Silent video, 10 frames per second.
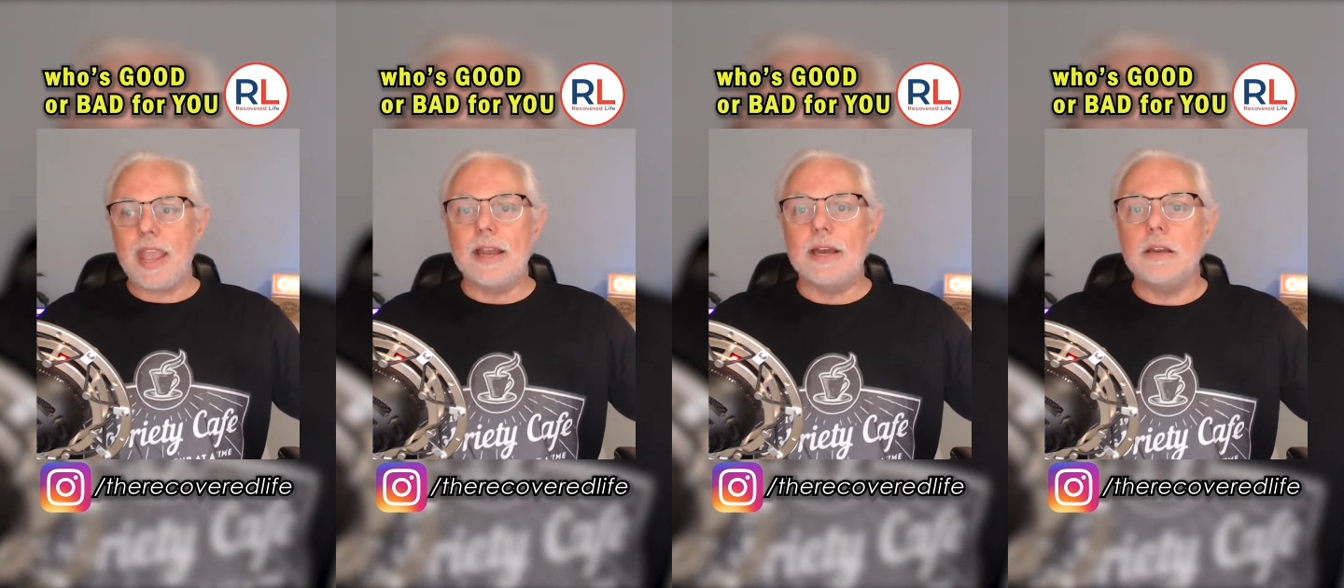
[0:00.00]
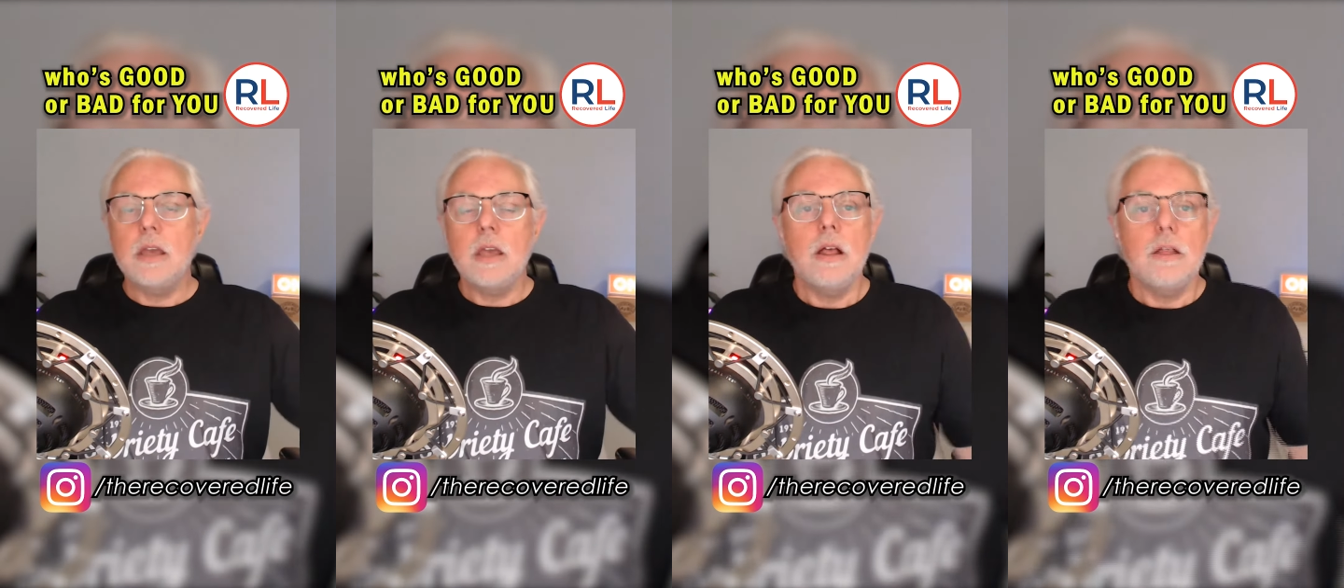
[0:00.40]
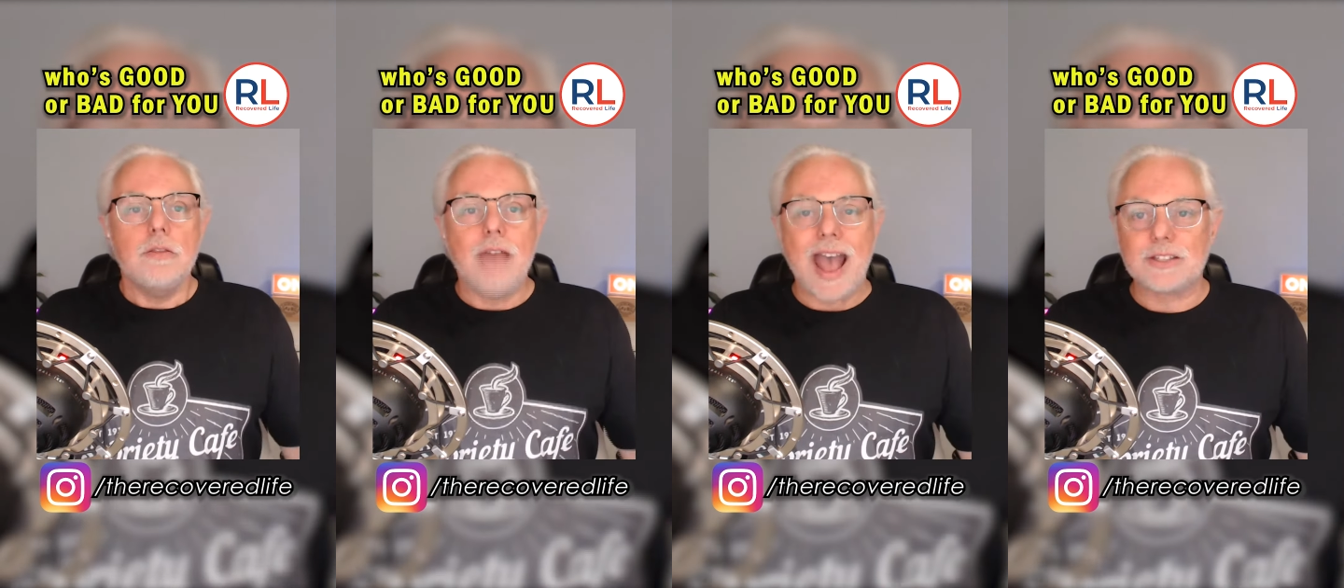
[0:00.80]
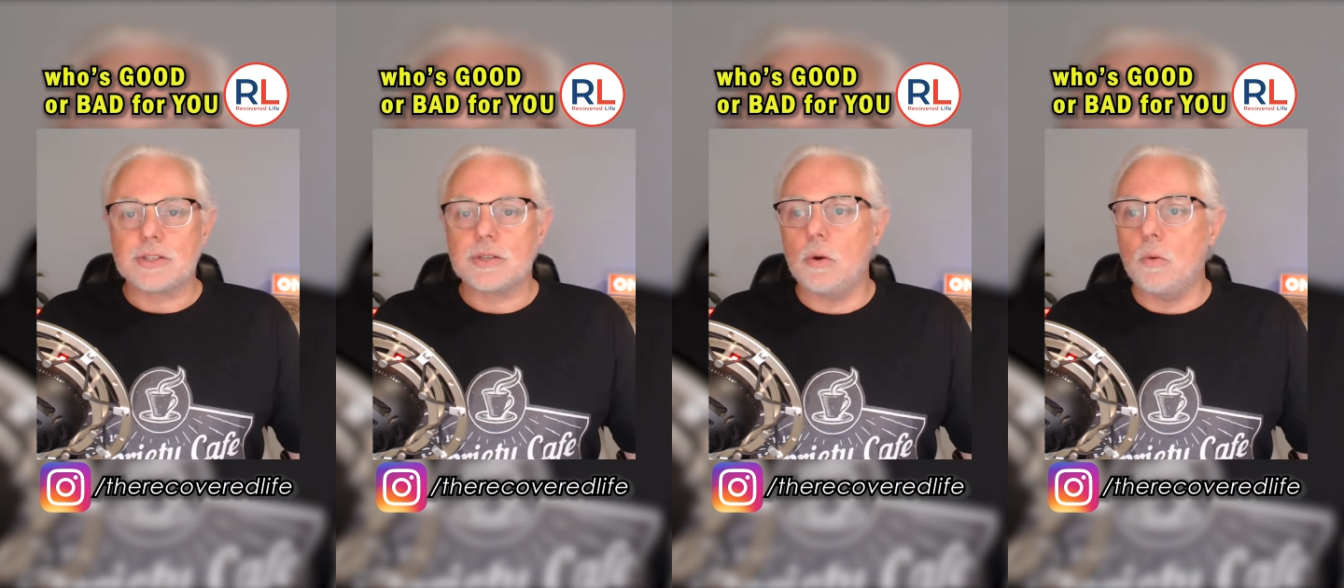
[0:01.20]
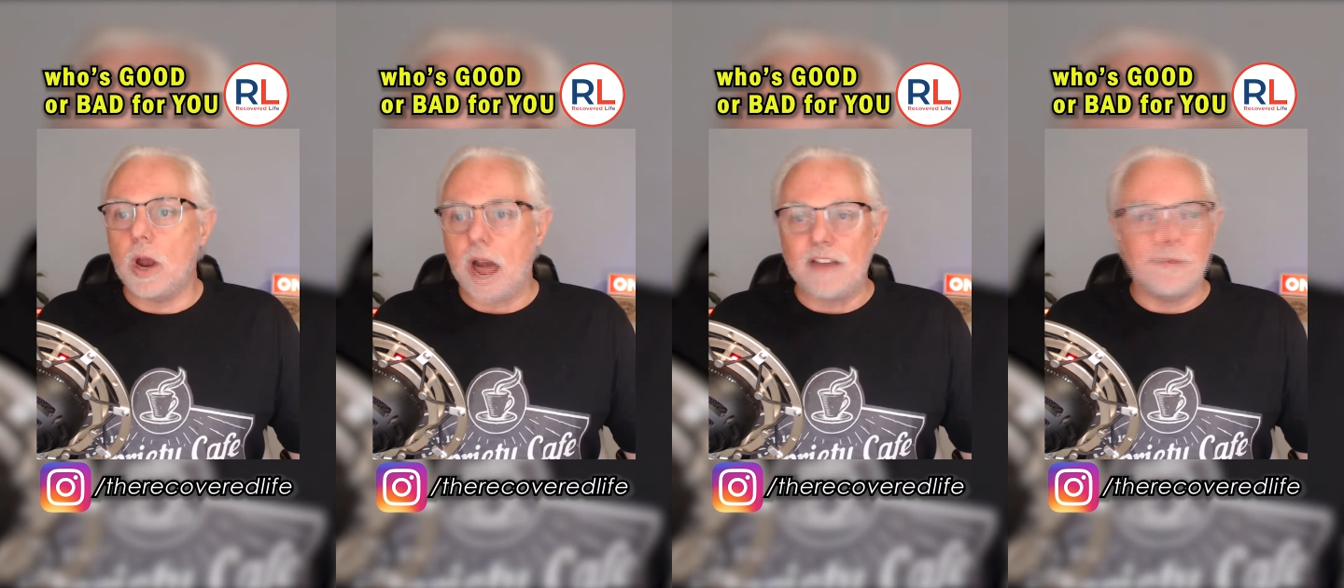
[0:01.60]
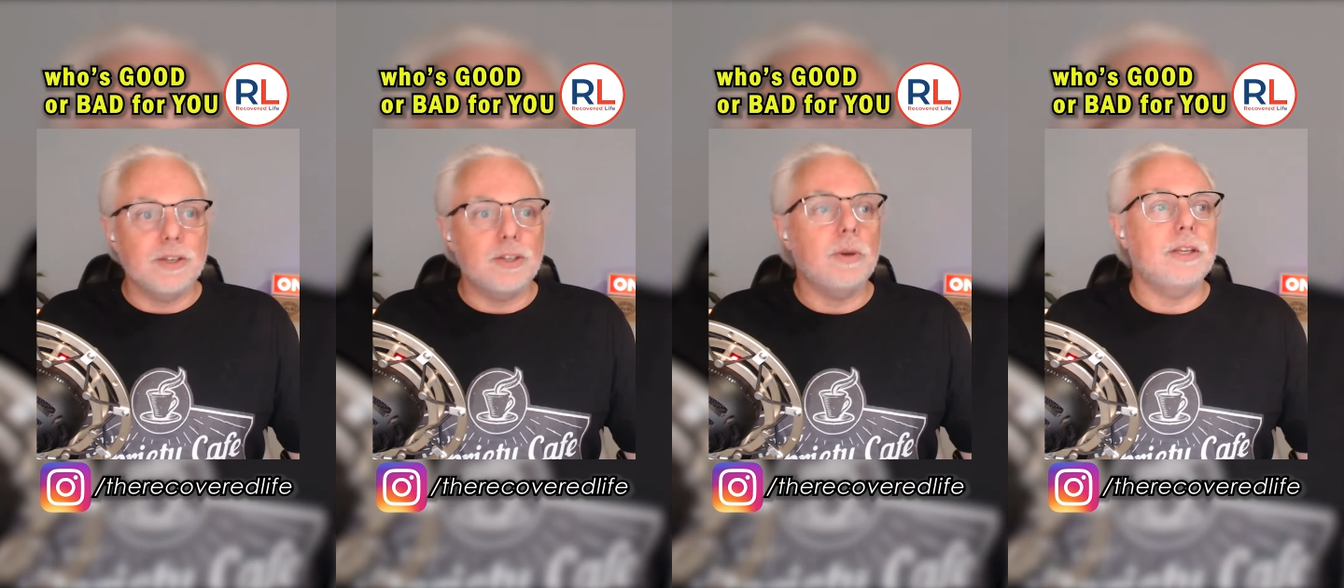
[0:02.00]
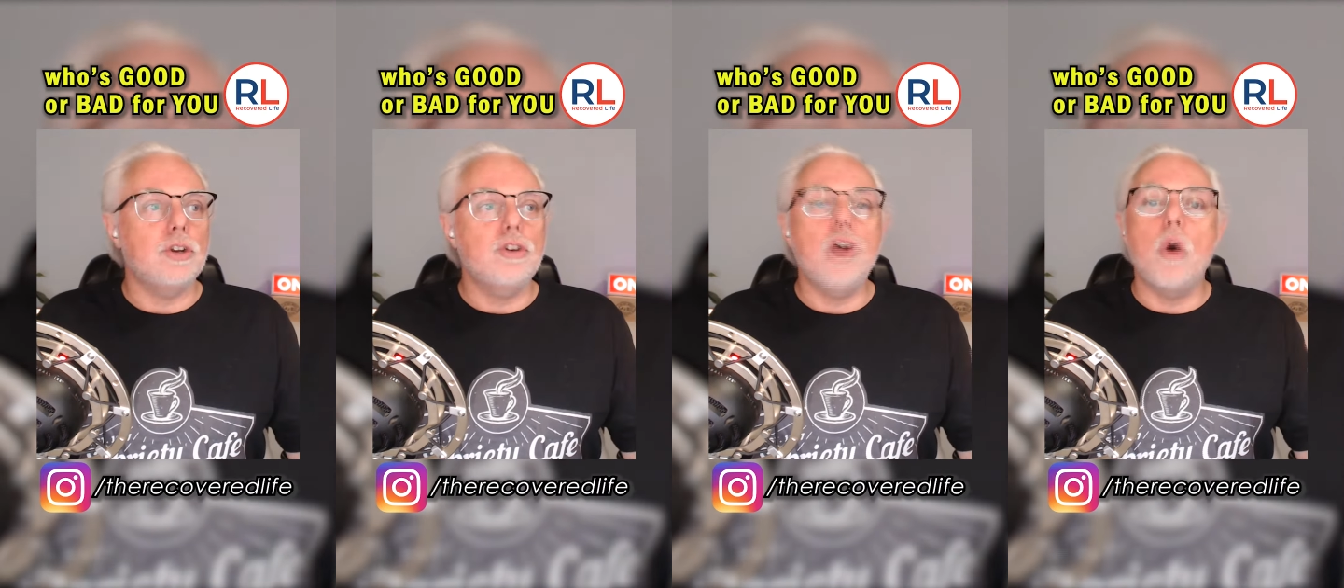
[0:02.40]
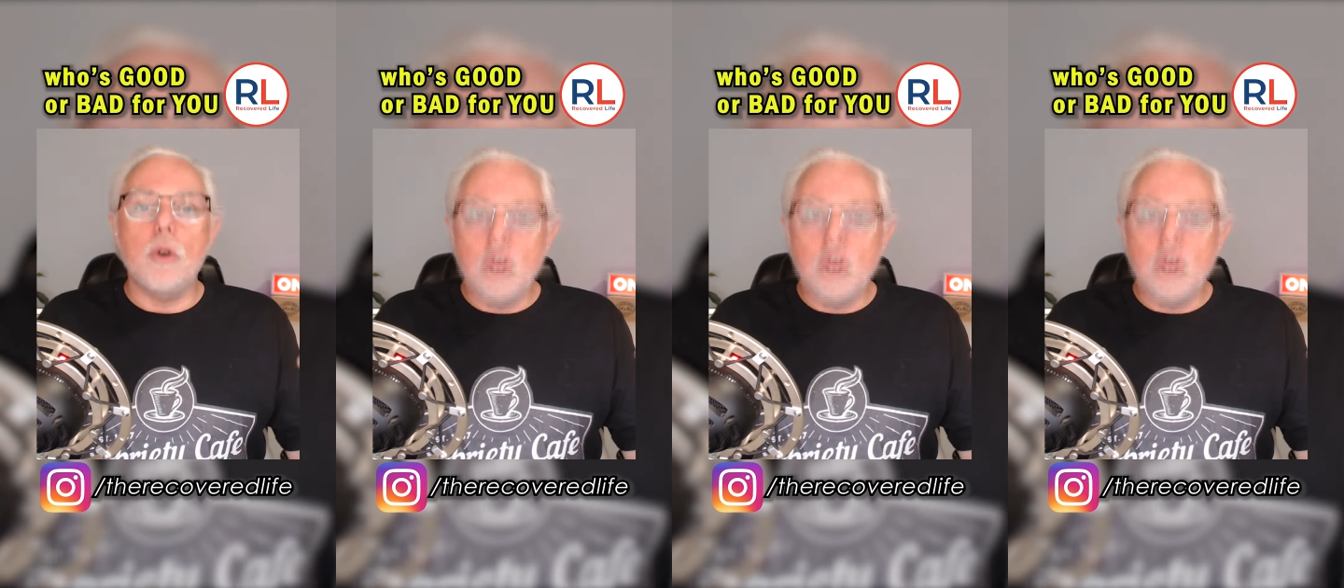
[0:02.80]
And that's what I've been doing, know,